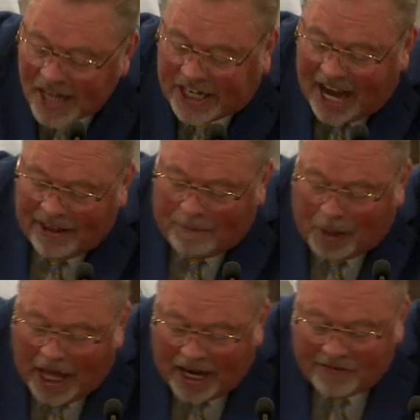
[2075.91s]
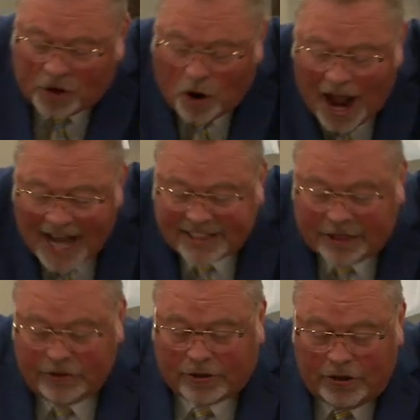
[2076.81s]
shall the blood of
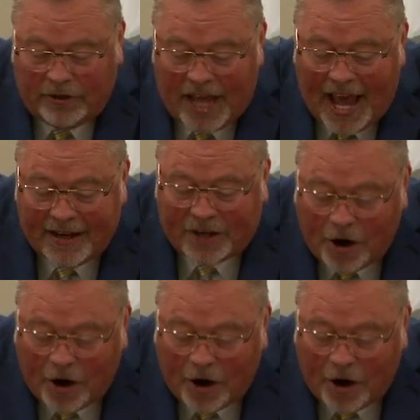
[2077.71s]
Christ who through the